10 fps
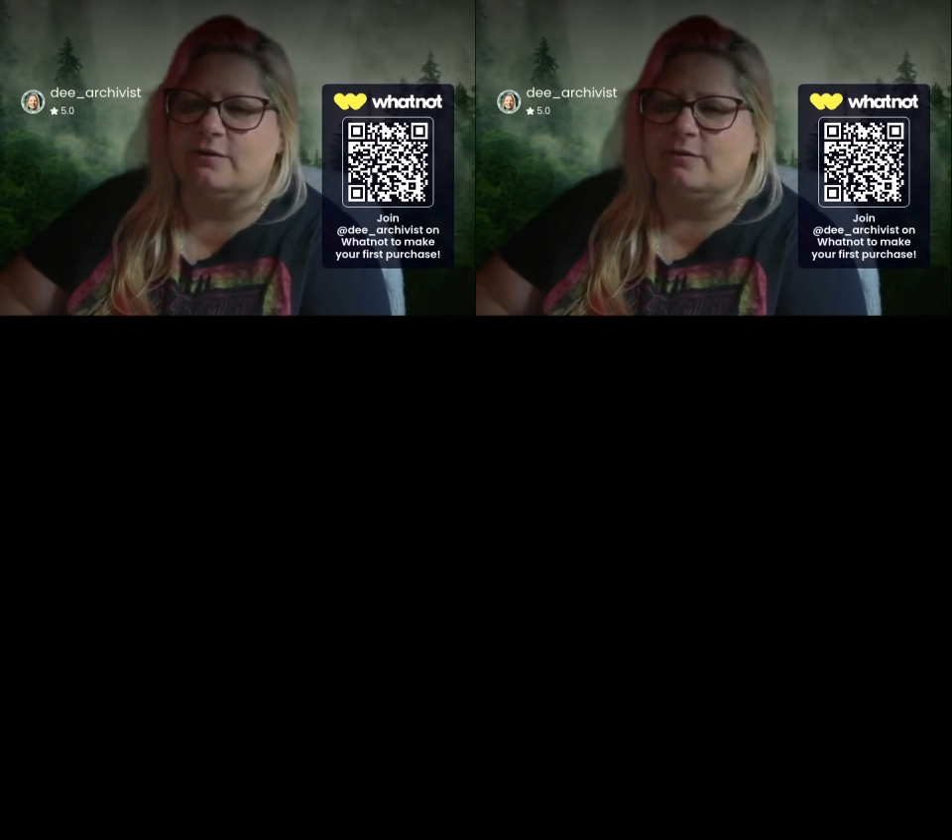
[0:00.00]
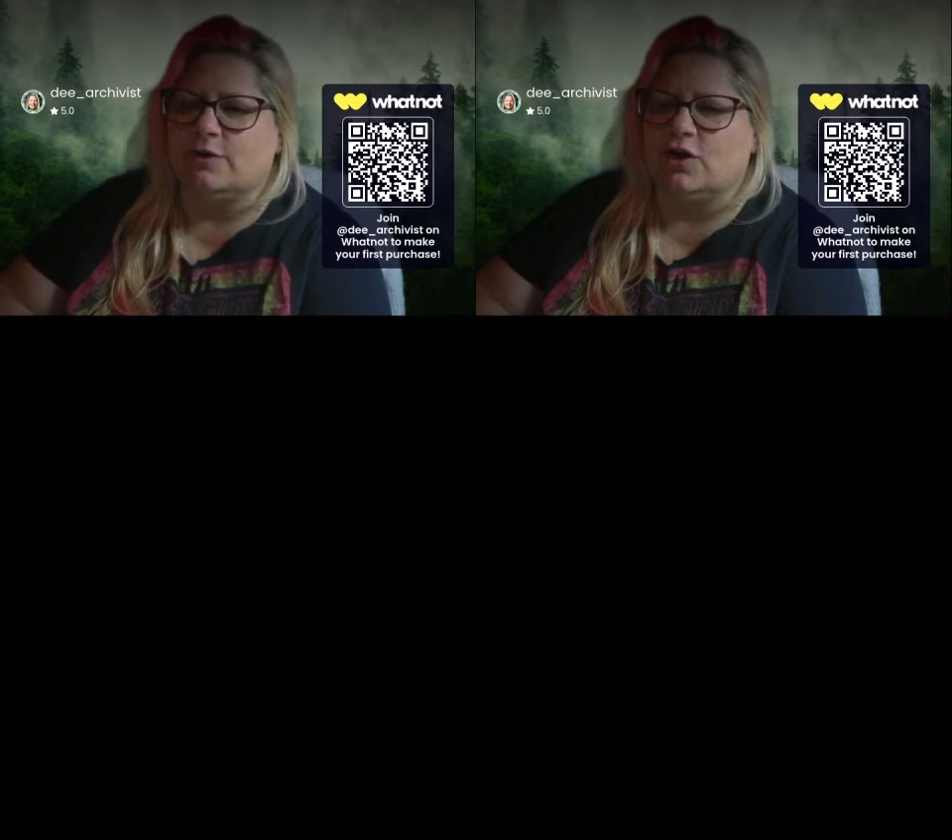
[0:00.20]

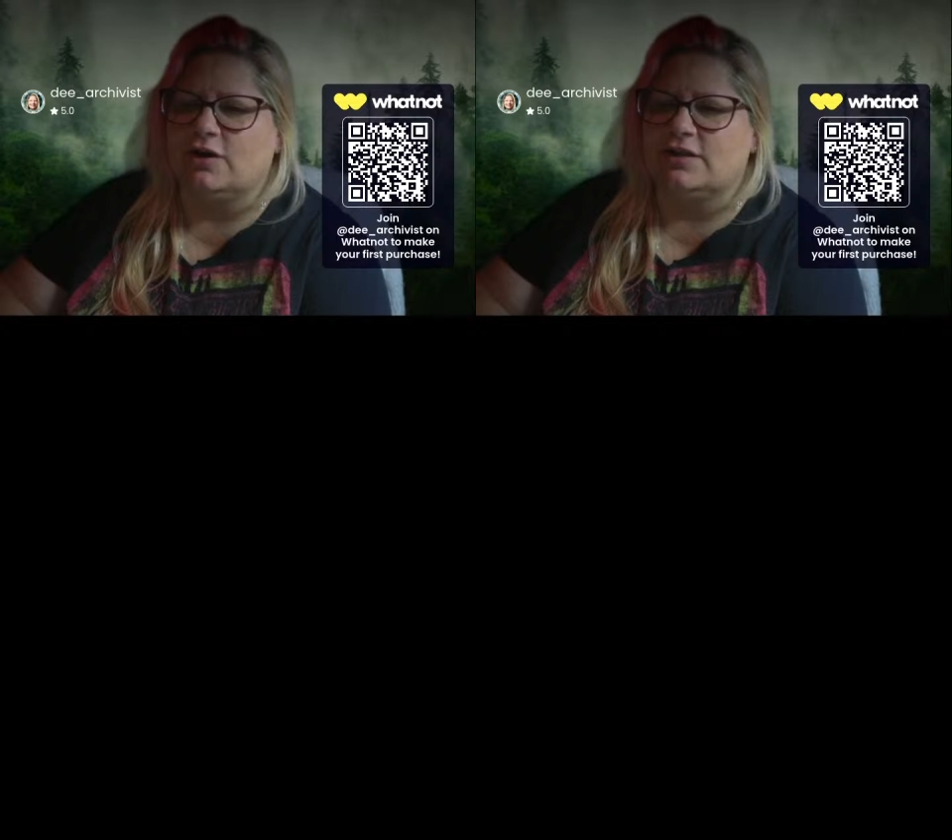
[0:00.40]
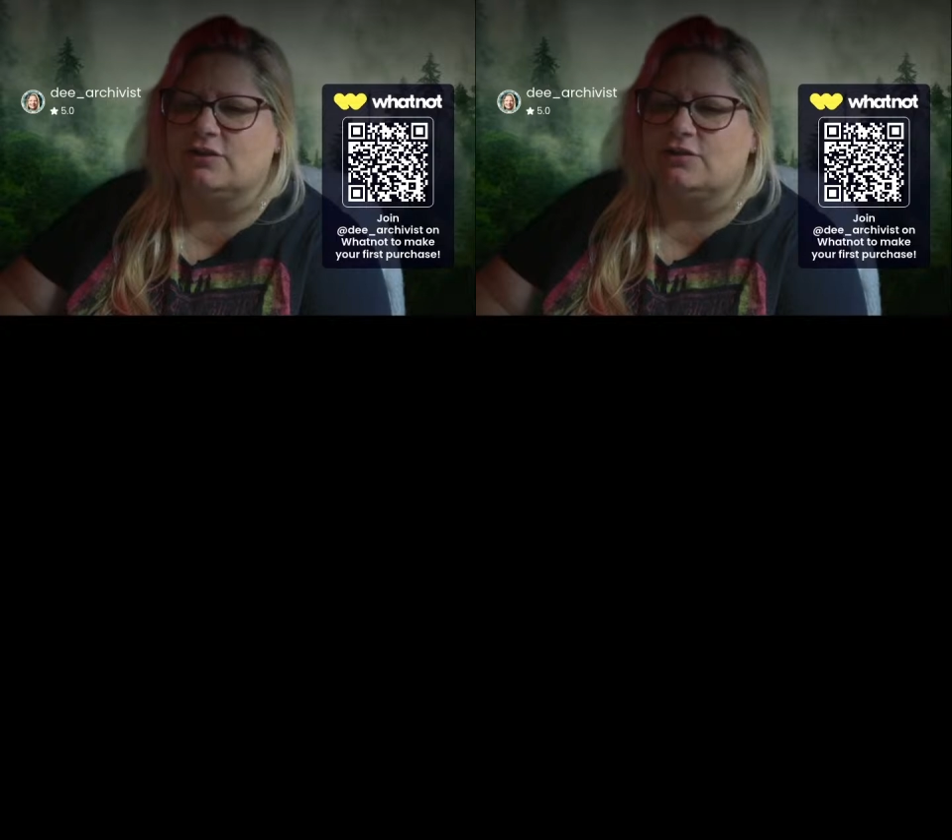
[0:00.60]
Well, Heart
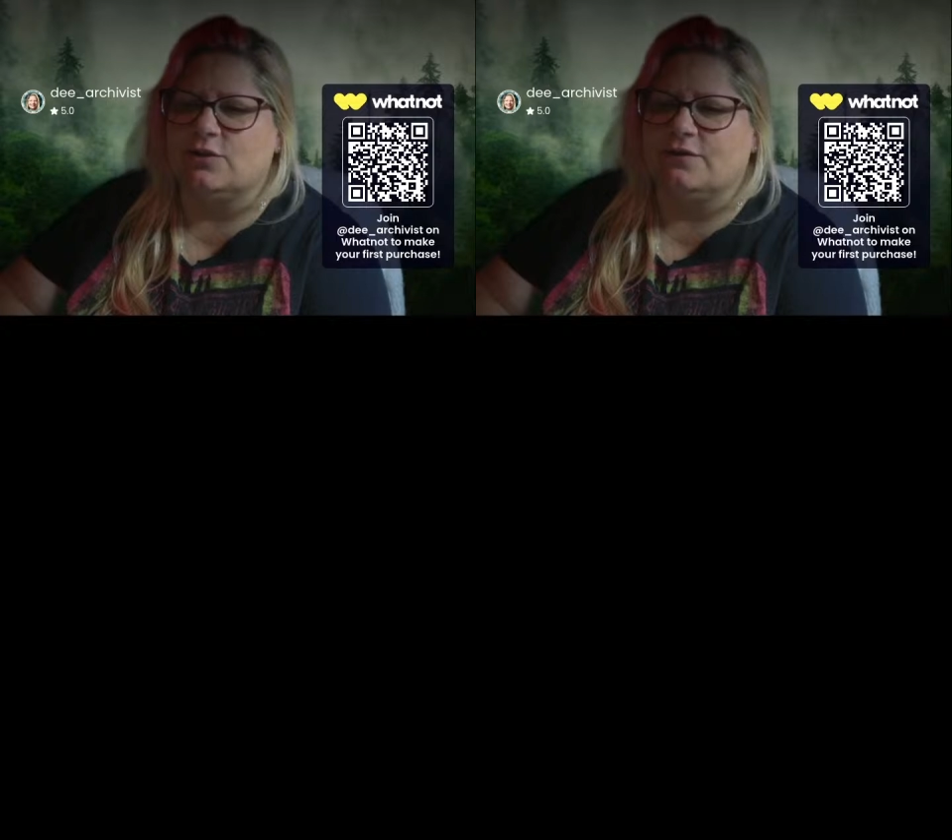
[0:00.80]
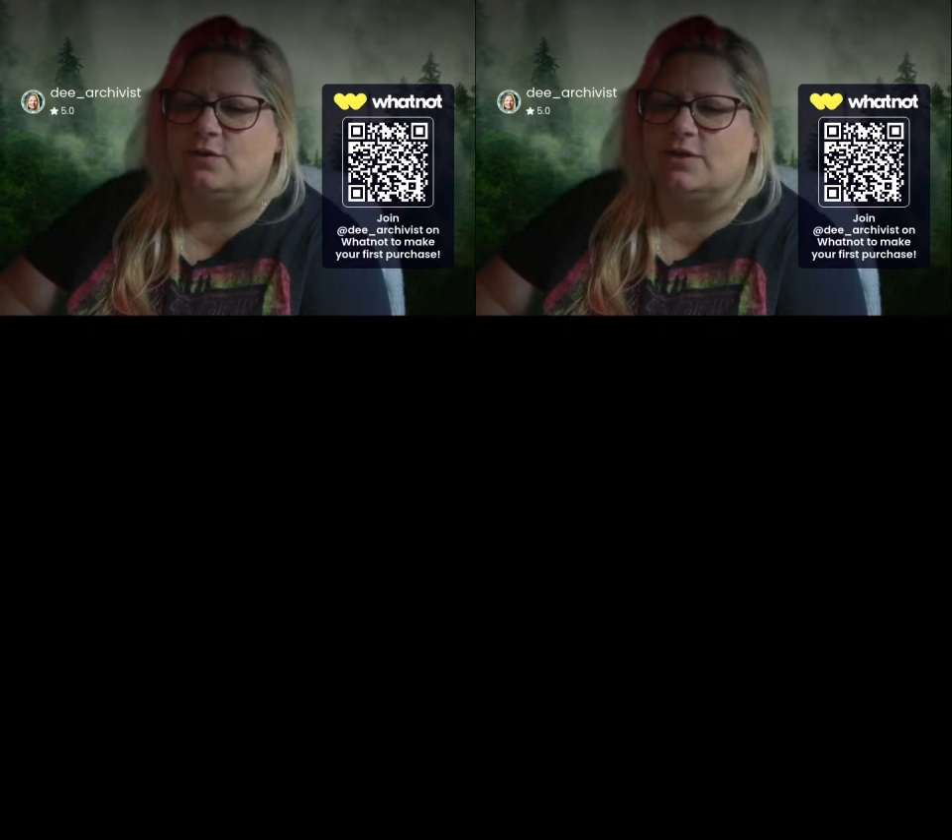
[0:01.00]
Center still
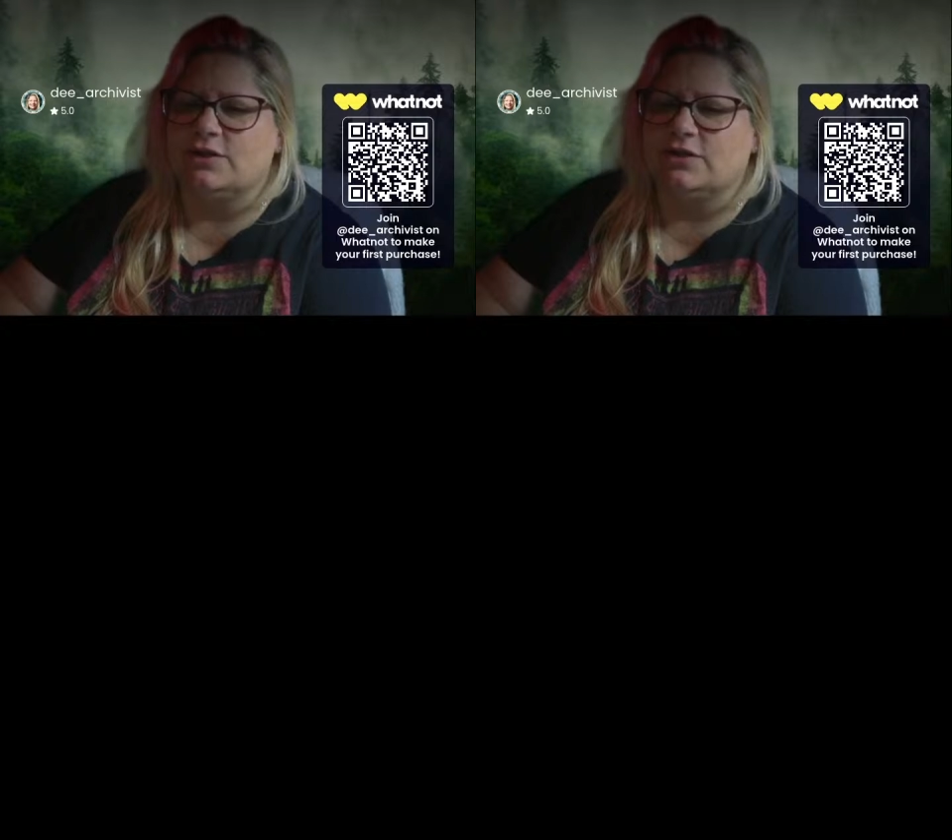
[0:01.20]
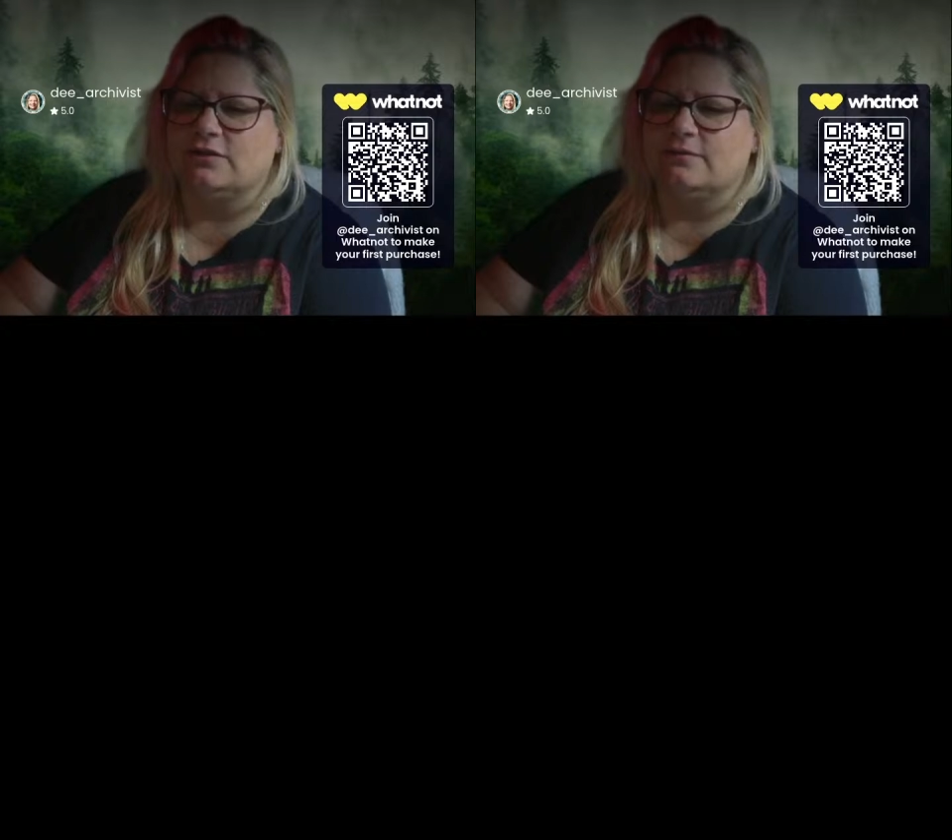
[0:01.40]
have a question